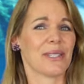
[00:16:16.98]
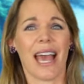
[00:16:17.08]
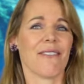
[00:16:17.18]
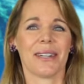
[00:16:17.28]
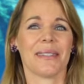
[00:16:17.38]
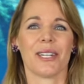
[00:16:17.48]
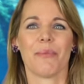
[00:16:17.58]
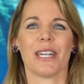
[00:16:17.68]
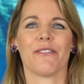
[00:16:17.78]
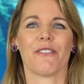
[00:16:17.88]
was having a little
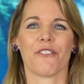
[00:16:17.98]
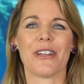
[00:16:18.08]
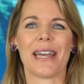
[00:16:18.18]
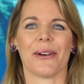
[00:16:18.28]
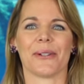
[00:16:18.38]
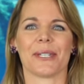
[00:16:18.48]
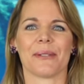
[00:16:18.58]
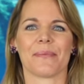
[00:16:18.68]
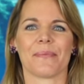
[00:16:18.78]
bit of a freak out.